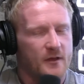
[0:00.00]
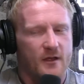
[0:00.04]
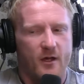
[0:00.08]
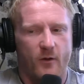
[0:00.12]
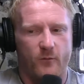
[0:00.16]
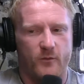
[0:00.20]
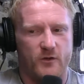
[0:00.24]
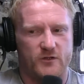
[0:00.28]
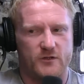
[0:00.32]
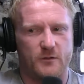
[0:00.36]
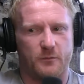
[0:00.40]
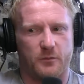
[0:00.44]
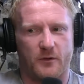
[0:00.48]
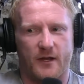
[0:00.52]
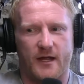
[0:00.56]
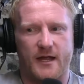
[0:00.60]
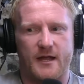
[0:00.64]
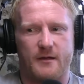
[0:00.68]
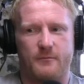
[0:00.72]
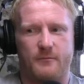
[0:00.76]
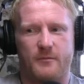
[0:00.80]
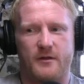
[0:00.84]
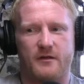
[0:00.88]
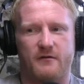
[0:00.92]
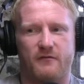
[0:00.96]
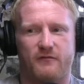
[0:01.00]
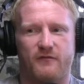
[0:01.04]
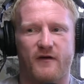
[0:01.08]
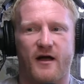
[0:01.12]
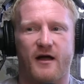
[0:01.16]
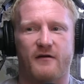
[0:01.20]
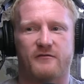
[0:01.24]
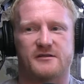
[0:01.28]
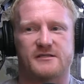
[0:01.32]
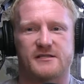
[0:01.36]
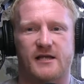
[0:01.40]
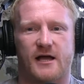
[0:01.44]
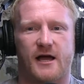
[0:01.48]
And we used to play a bit of
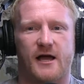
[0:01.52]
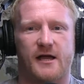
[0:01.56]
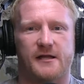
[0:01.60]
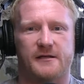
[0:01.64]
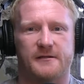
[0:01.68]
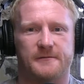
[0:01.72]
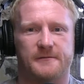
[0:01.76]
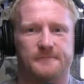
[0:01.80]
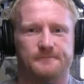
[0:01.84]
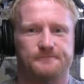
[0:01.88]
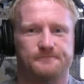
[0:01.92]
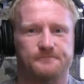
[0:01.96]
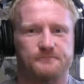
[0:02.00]
five-a-side.